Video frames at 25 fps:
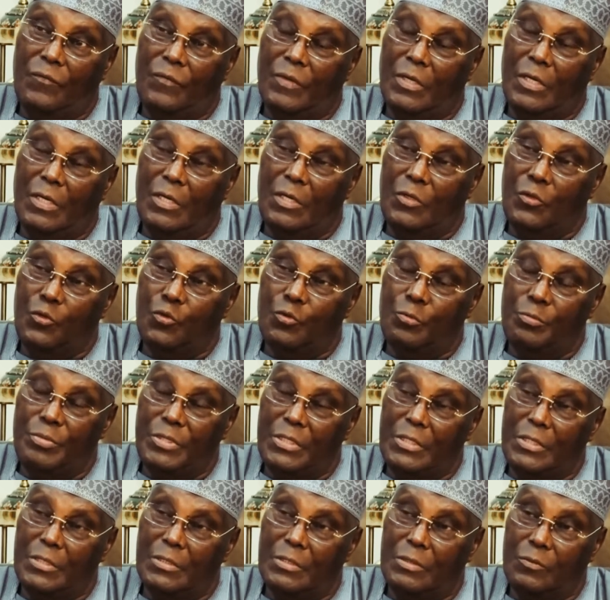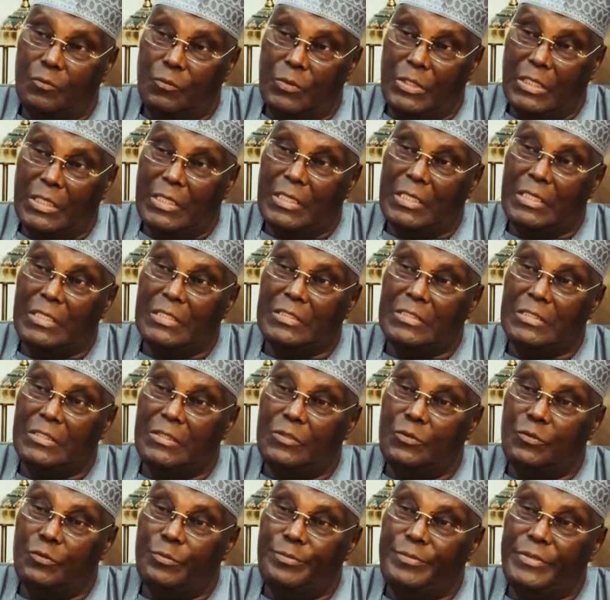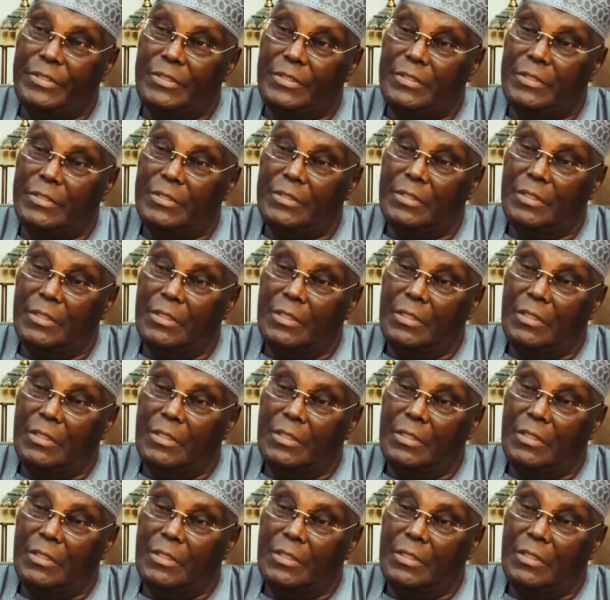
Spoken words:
UBE. We created UBE,